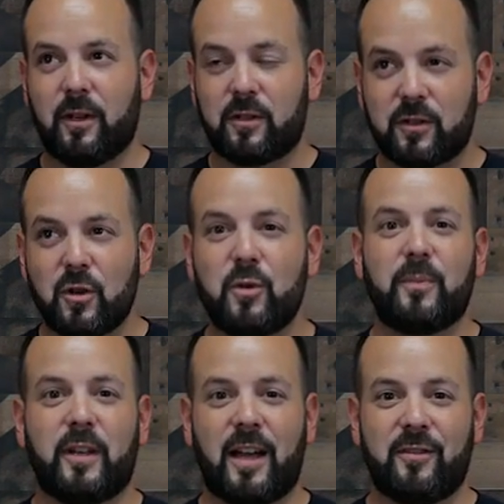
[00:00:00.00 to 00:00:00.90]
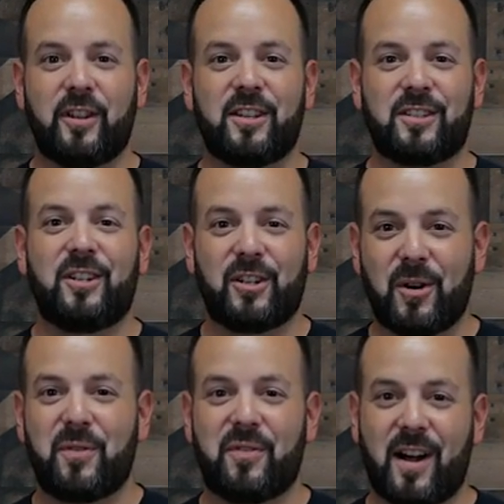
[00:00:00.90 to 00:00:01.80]
assume that everything is gonna
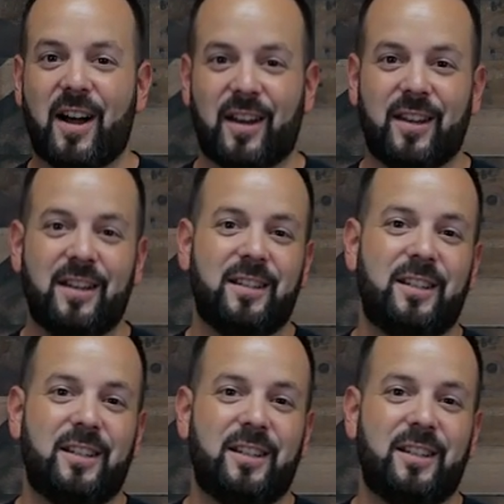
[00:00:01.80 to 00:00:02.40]
go fine.